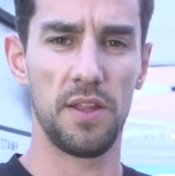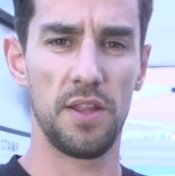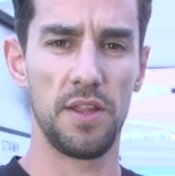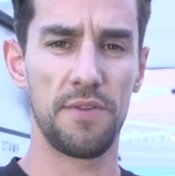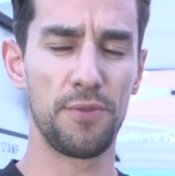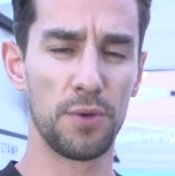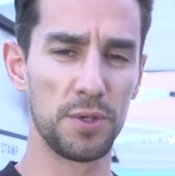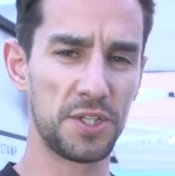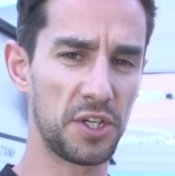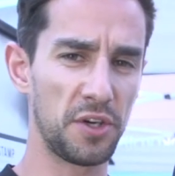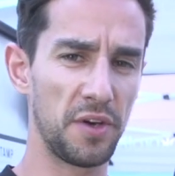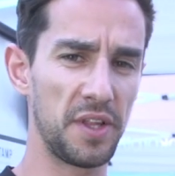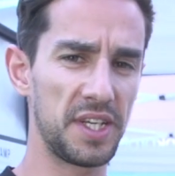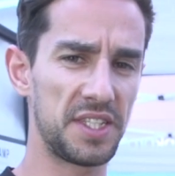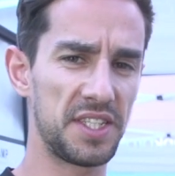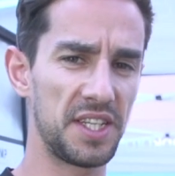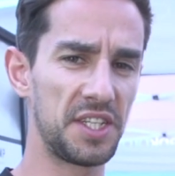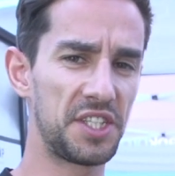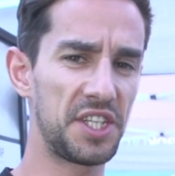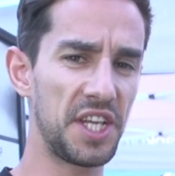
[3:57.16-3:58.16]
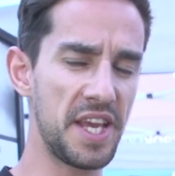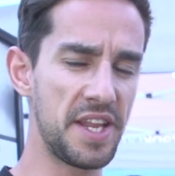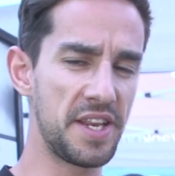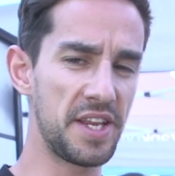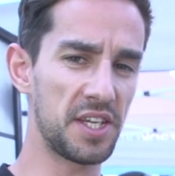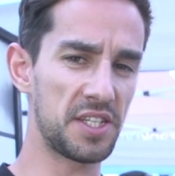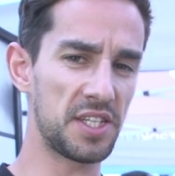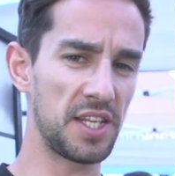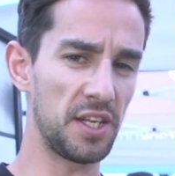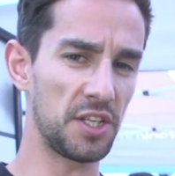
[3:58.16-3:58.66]
They've also got this
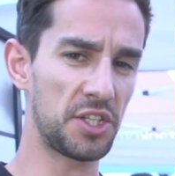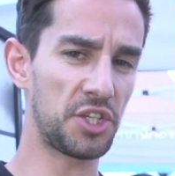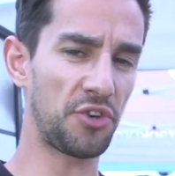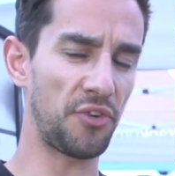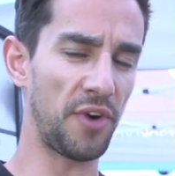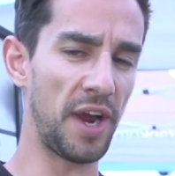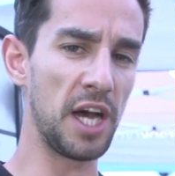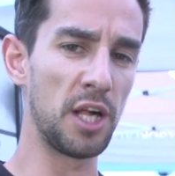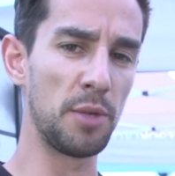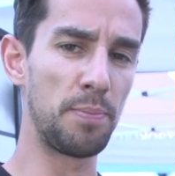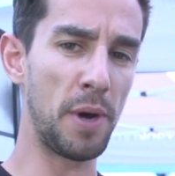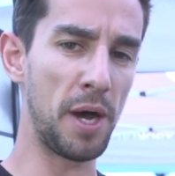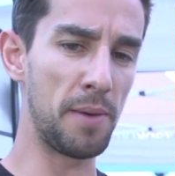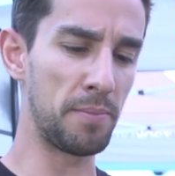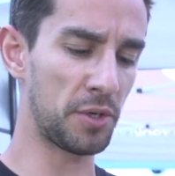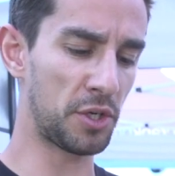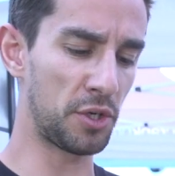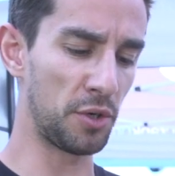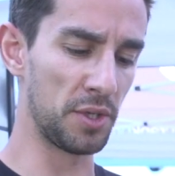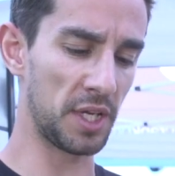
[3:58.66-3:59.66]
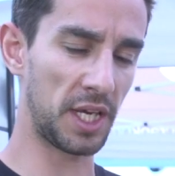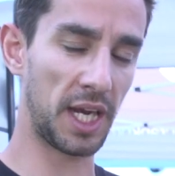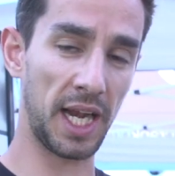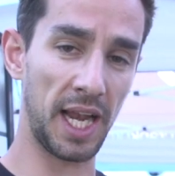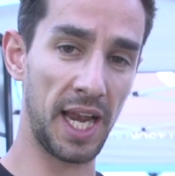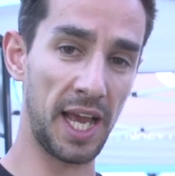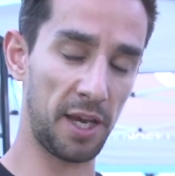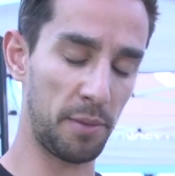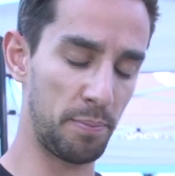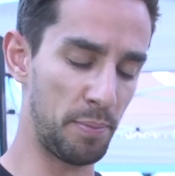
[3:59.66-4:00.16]
ingenious little trail pump called the
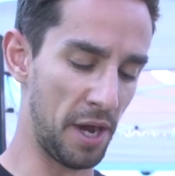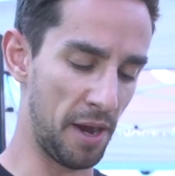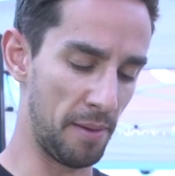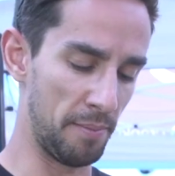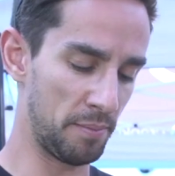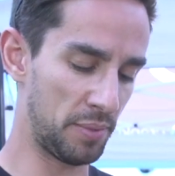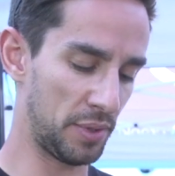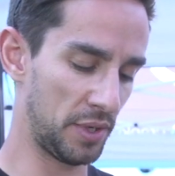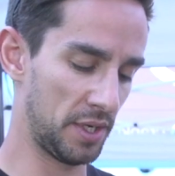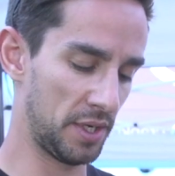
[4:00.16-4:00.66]
click pump.